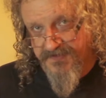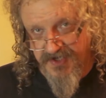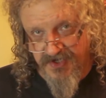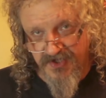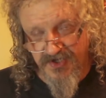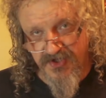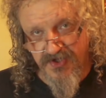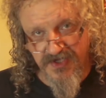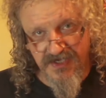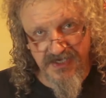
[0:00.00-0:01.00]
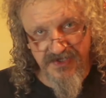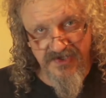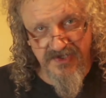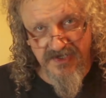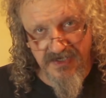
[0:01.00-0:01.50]
6 inches
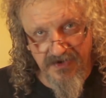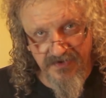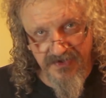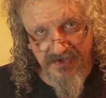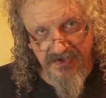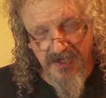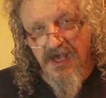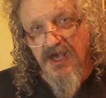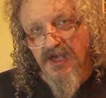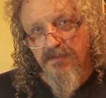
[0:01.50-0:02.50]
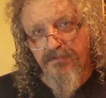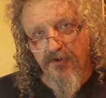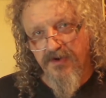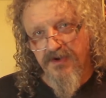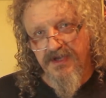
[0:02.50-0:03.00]
against characters,
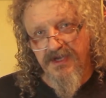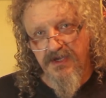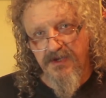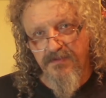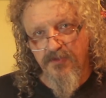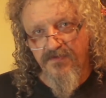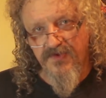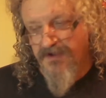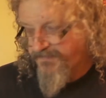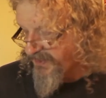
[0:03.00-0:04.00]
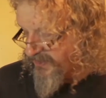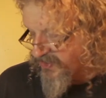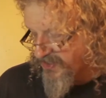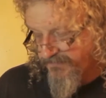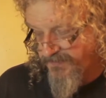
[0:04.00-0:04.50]
but it moves, I think it's
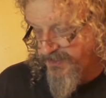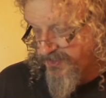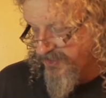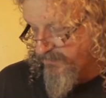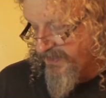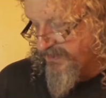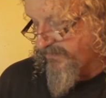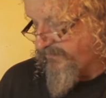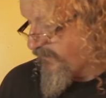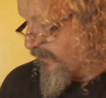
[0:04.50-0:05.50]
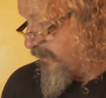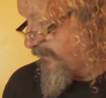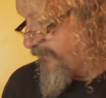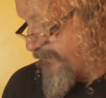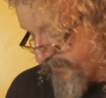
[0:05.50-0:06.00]
7 inches by default.
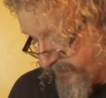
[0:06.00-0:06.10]
Let